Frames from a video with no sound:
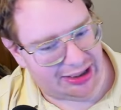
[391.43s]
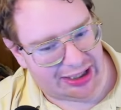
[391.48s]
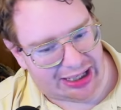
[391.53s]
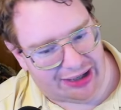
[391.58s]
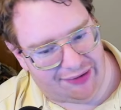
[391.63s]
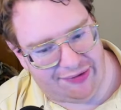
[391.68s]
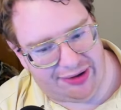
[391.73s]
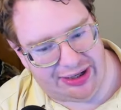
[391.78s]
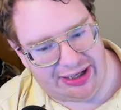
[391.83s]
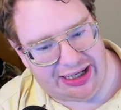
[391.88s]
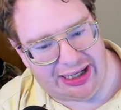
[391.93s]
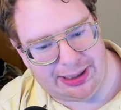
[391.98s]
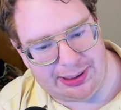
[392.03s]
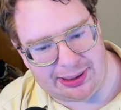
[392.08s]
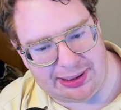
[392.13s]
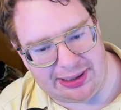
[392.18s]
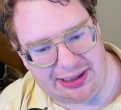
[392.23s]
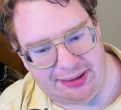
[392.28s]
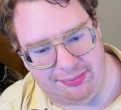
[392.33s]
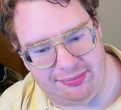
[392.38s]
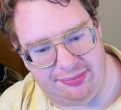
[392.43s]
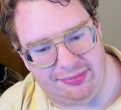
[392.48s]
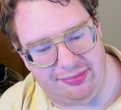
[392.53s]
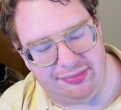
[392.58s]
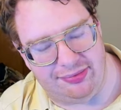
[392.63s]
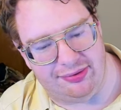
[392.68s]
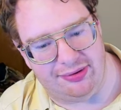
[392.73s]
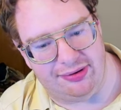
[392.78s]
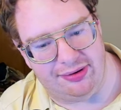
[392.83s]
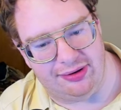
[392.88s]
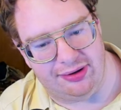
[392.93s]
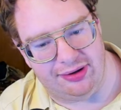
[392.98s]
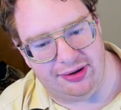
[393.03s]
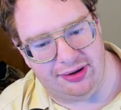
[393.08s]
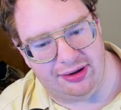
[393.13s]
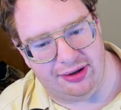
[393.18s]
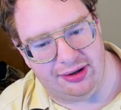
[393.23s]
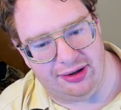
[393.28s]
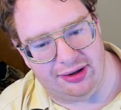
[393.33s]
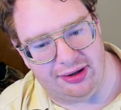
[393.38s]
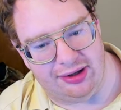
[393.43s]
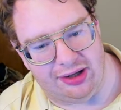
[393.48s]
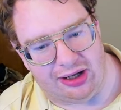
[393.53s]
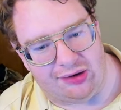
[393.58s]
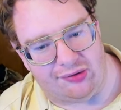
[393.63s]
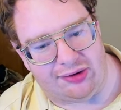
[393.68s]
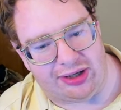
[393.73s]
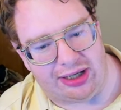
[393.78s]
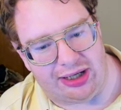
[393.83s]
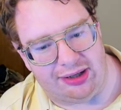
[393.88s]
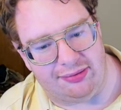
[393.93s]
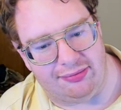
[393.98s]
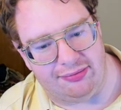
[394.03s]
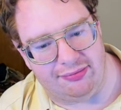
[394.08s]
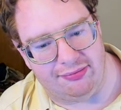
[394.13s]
I want to ask them, okay.